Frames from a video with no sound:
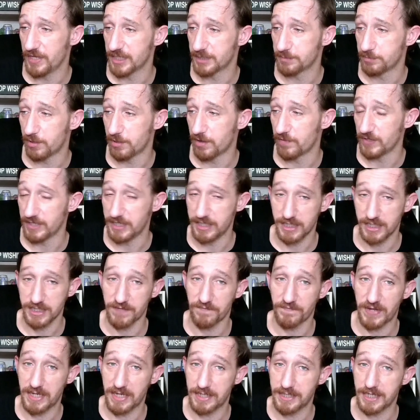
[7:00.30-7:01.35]
all things Marvel. He
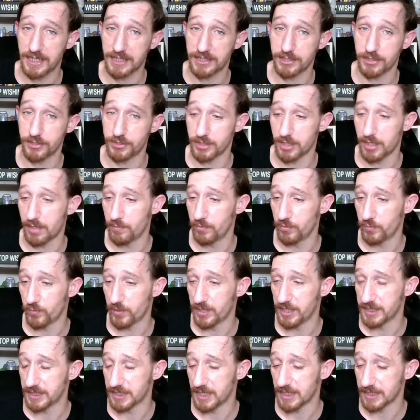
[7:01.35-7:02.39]
does a fantastic job with
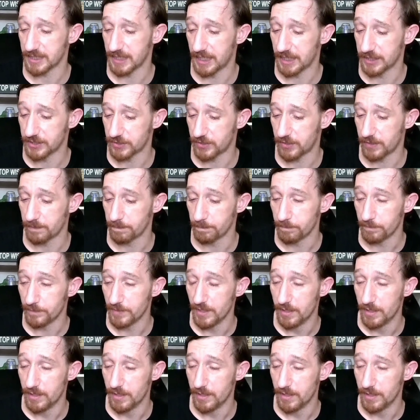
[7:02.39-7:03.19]
what he's got his hands on.